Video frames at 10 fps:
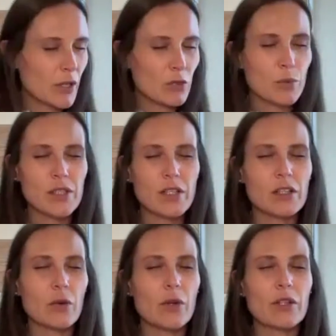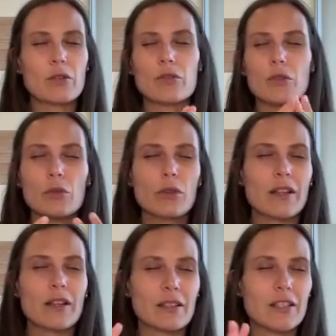we start going to school
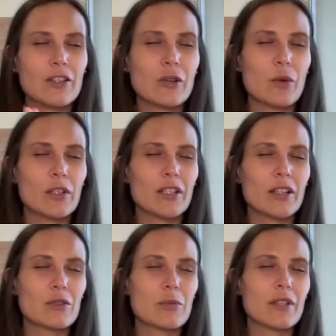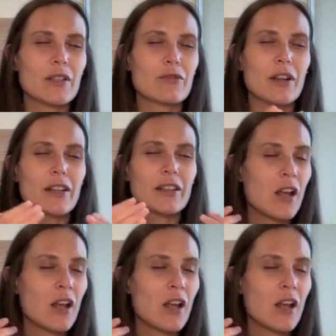and the teacher wanted us to be different,